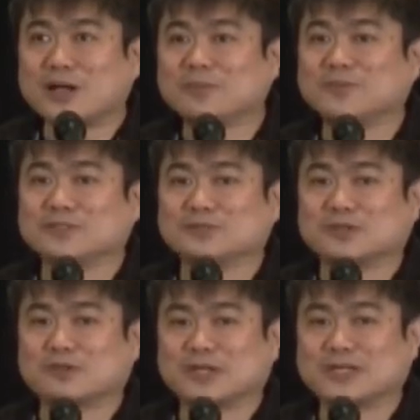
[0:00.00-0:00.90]
problem is
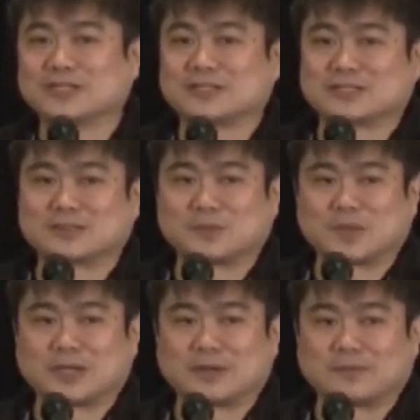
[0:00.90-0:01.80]
we're creating a system
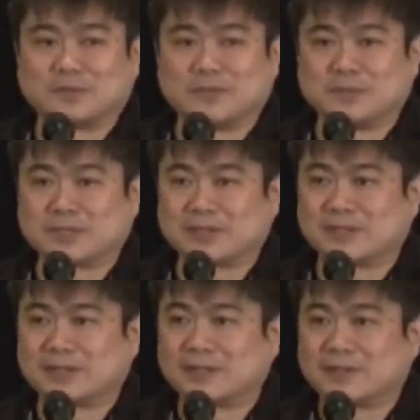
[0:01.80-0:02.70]
where people
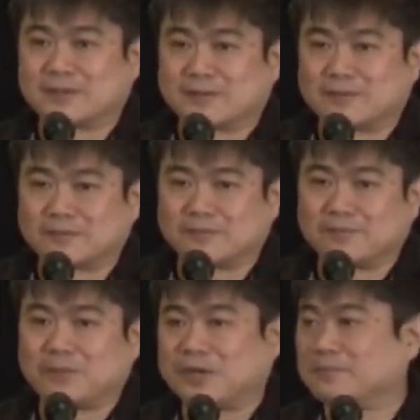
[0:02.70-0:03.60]
can
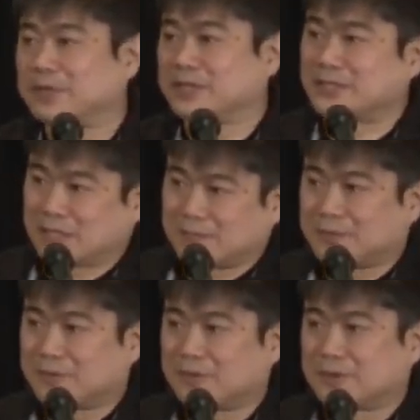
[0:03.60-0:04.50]
pump and
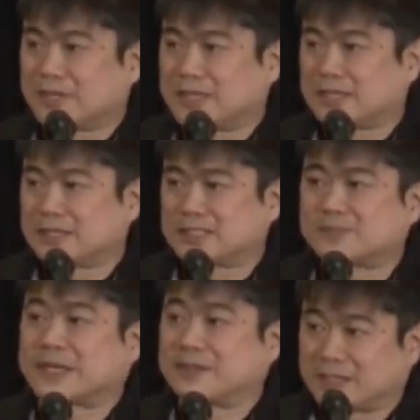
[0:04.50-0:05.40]
dump, or they can
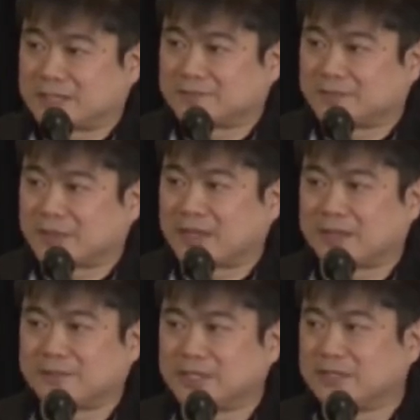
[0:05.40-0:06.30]
speculate.
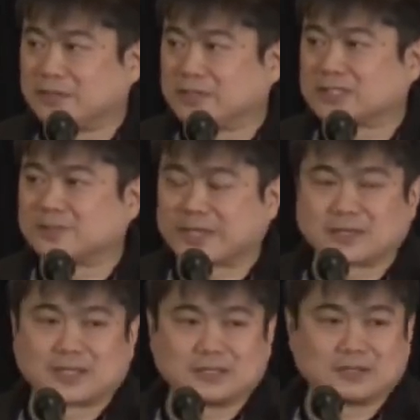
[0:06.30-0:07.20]
And the minute you can
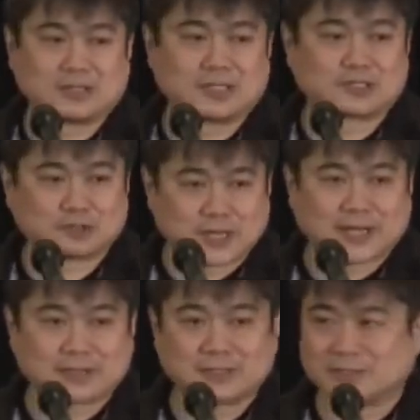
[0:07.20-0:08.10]
speculate, you're going to
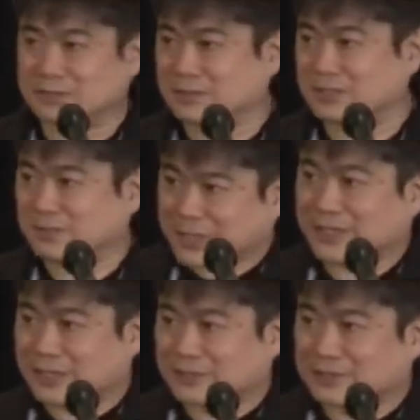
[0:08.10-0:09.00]
attract
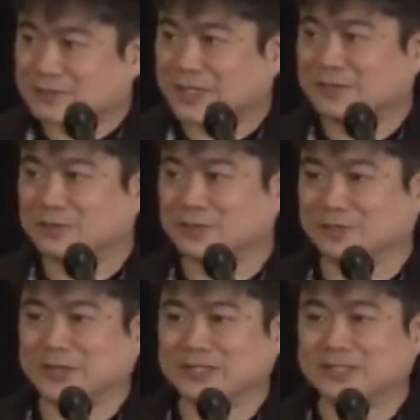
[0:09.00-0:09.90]
speculators, right? Who
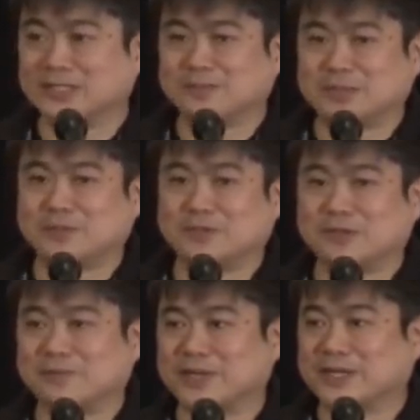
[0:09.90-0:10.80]
are basically people who
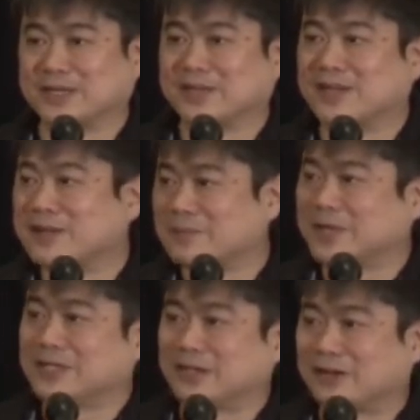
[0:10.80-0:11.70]
are making
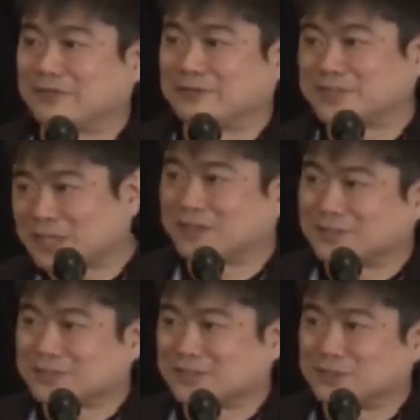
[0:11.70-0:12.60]
money off of
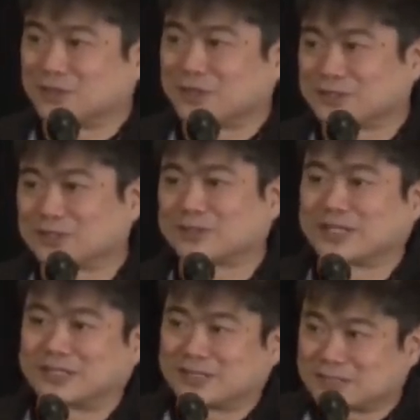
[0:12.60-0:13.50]
suckers. So you're also
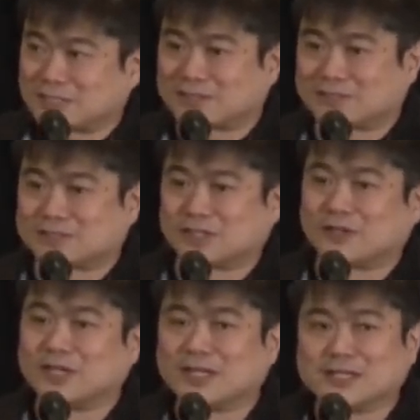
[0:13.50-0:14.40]
attracting the suckers. So